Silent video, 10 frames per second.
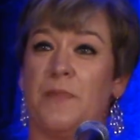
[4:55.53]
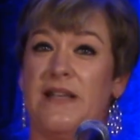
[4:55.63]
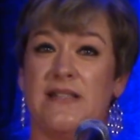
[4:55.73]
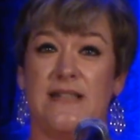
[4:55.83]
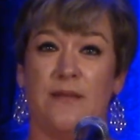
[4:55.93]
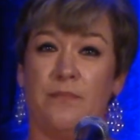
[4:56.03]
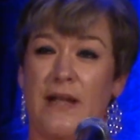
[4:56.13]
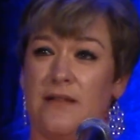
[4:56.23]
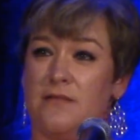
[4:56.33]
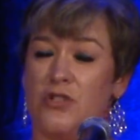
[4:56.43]
Please
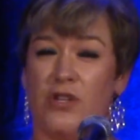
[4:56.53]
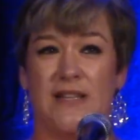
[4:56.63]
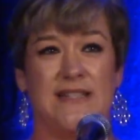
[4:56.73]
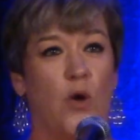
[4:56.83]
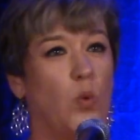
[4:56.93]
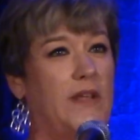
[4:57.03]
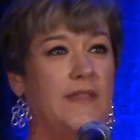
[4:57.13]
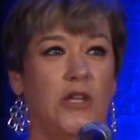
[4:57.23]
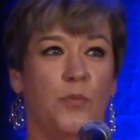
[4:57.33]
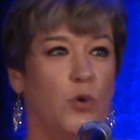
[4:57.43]
make sure that's the only
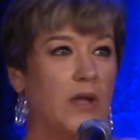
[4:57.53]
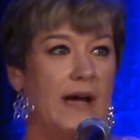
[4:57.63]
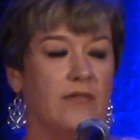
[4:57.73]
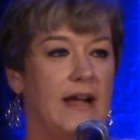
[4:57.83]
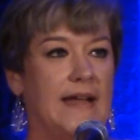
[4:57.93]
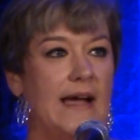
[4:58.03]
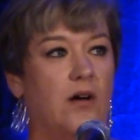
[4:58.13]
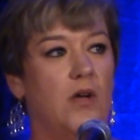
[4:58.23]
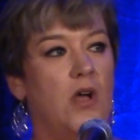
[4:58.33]
thing you pull out right now.